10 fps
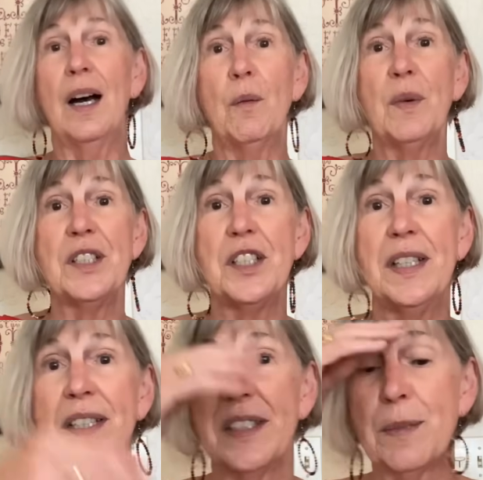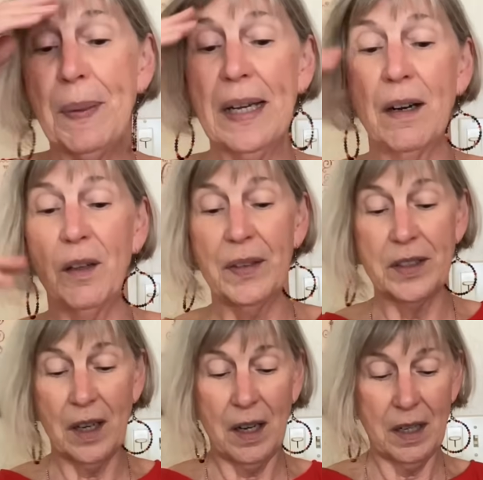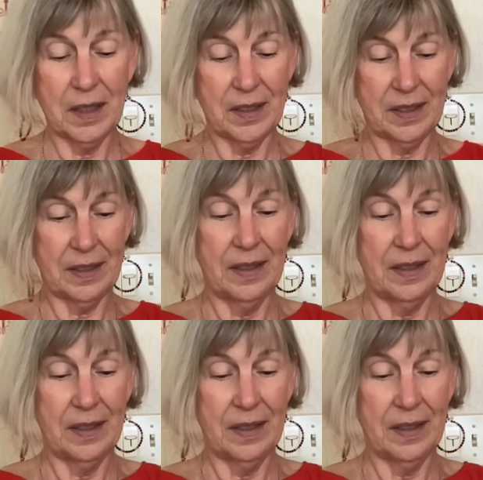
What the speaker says: which is Pet All the Dogs.